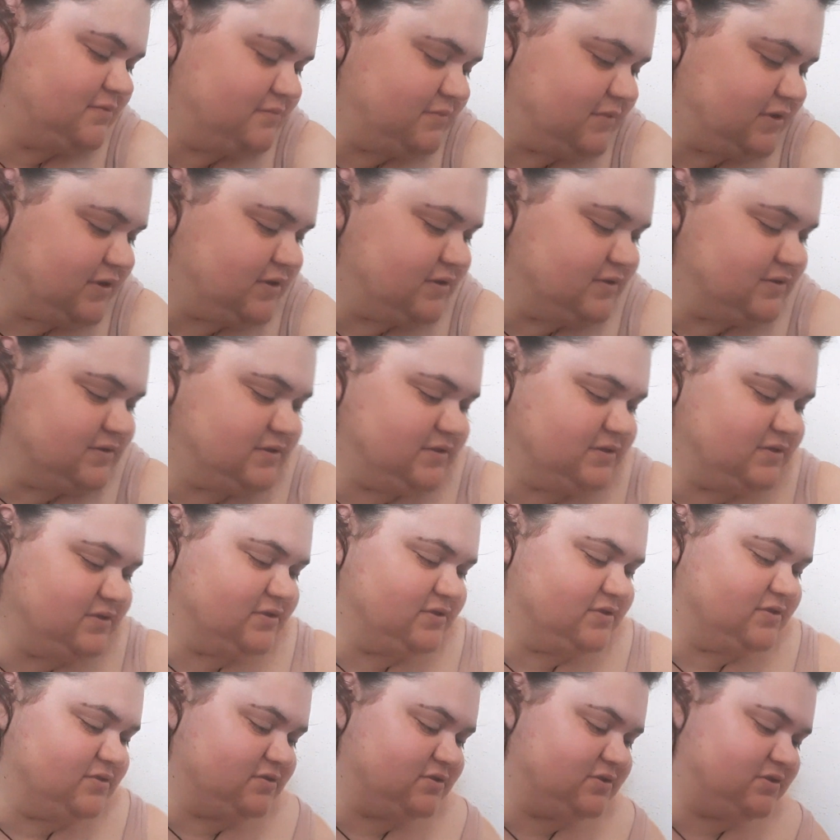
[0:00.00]
Because it
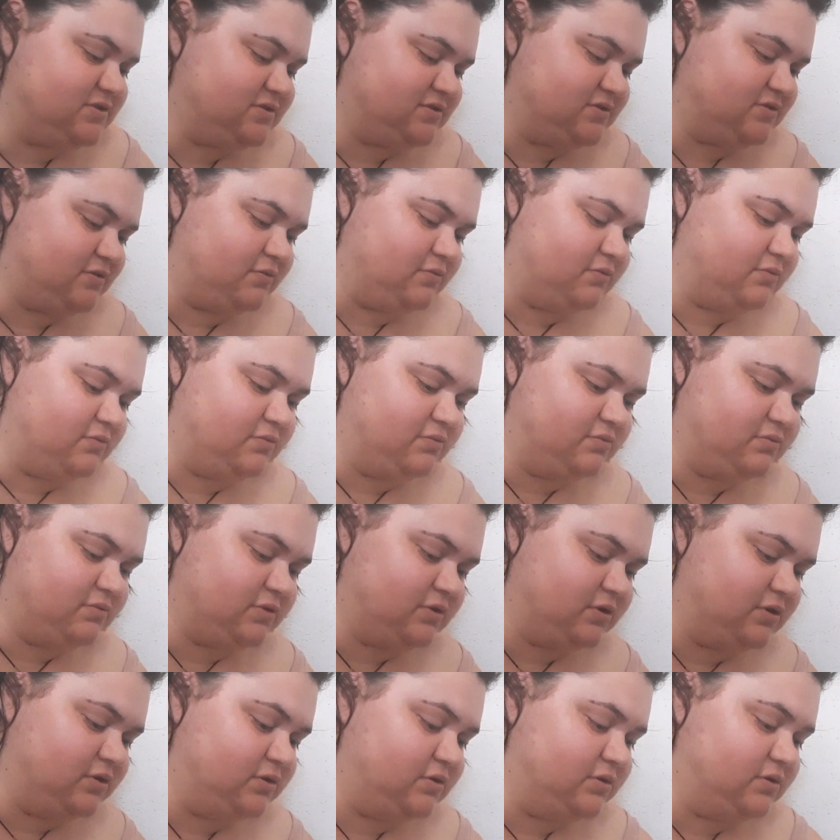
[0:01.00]
just looks so
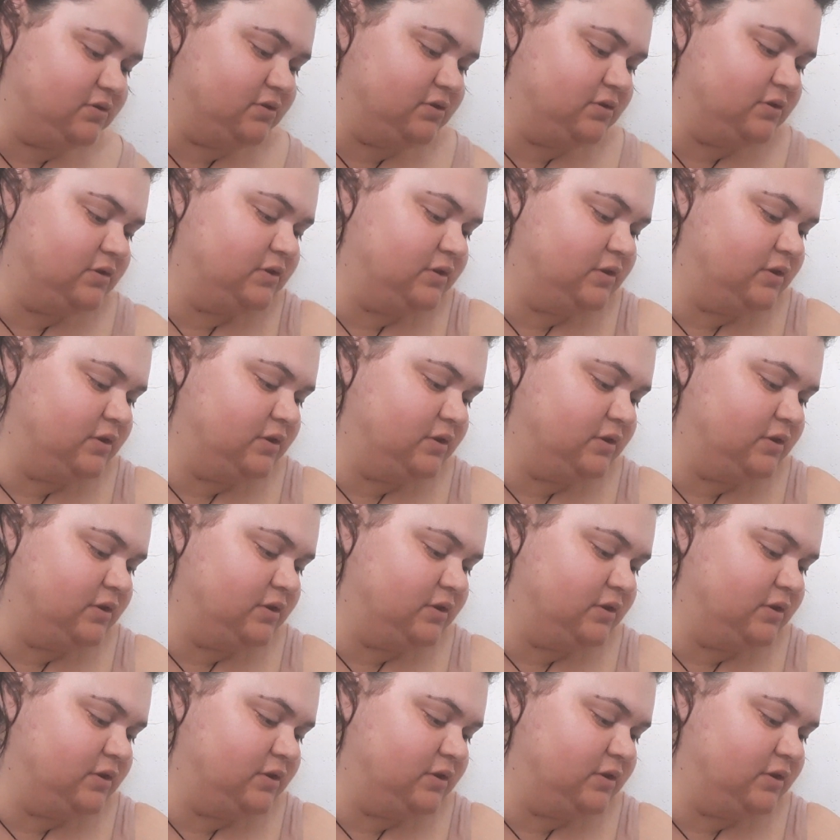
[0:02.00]
good.